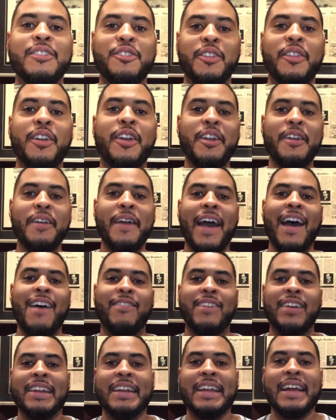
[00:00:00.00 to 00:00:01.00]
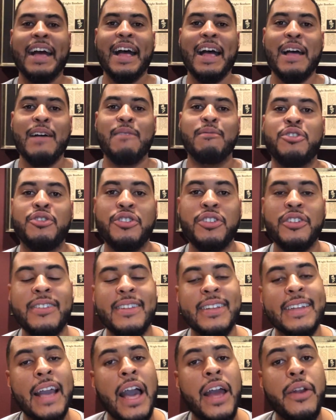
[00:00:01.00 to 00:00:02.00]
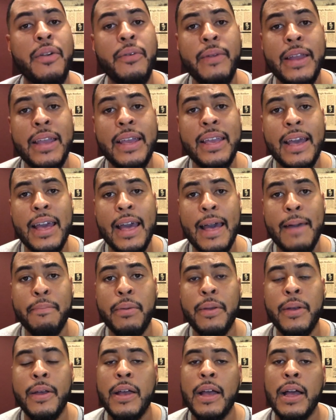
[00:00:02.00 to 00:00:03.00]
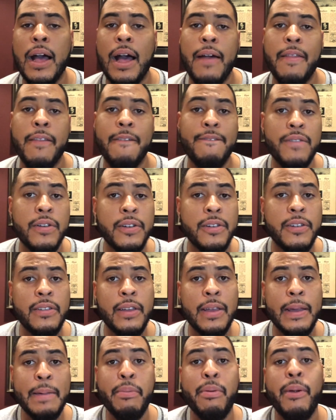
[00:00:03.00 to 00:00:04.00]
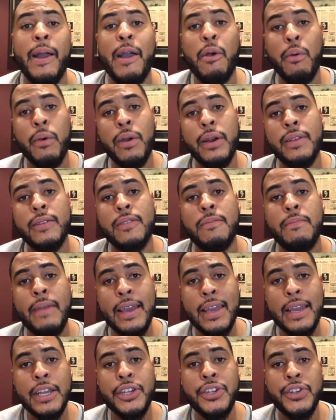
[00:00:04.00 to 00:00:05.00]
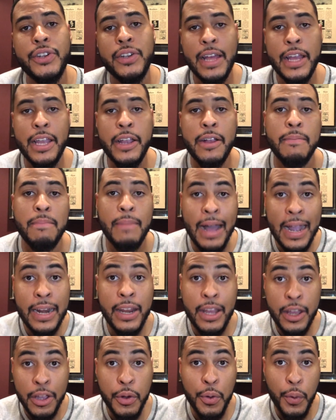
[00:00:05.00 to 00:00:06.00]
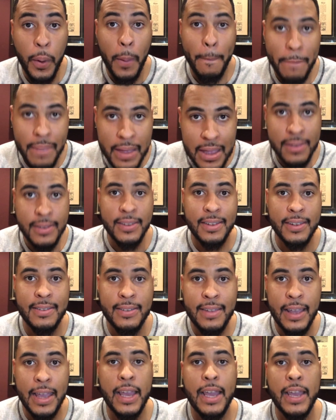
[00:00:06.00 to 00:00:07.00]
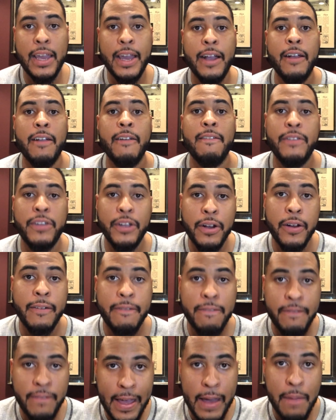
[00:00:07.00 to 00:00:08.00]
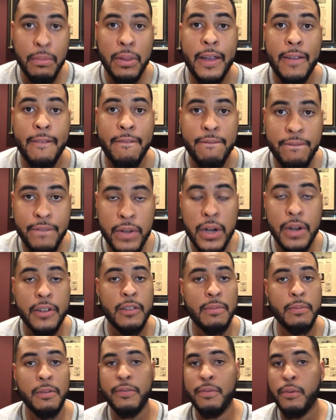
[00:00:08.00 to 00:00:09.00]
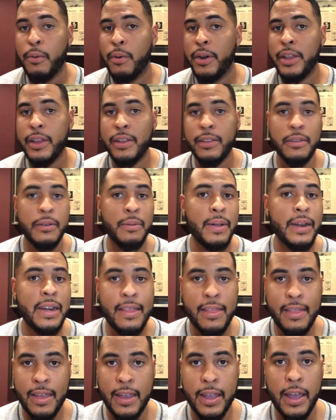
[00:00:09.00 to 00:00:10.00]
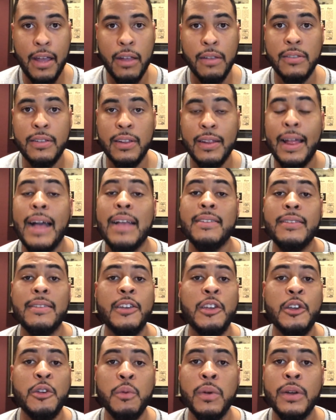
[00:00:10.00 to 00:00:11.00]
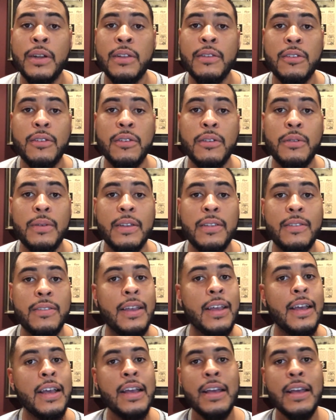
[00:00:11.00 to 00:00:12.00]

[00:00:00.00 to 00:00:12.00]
there you have it. So just to kind of recap, the first thing, priorities, making sure that you're minding your business, taking care of your family first before you do anything else. The last thing you want to do is,